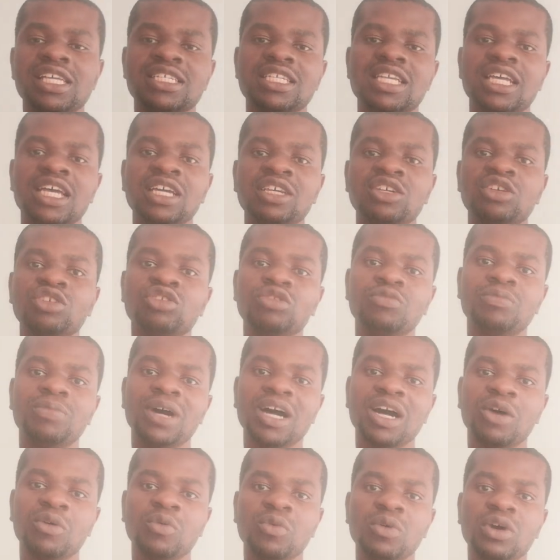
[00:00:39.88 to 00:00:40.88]
is a
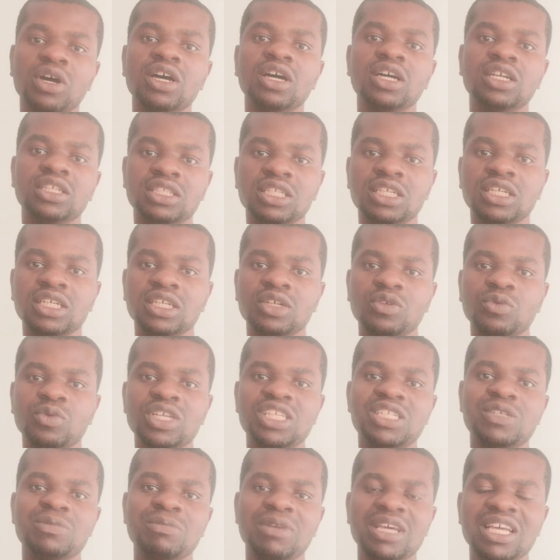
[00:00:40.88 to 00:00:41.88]
Yoruba word
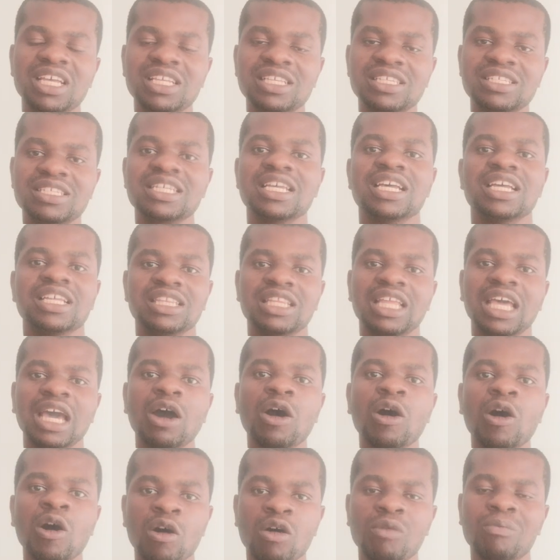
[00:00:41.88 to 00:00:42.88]
which means
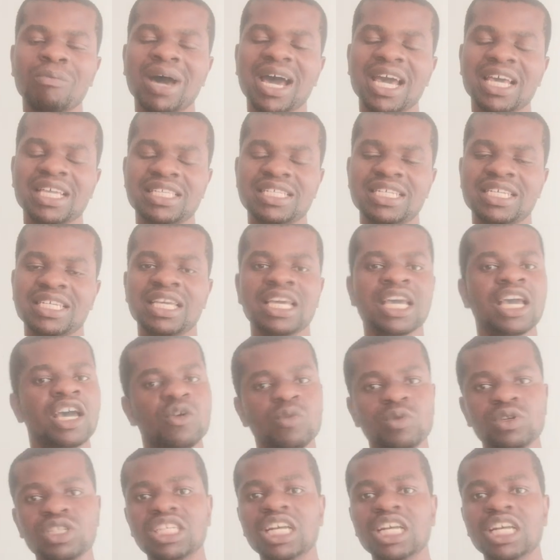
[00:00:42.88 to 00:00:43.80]
the Almighty.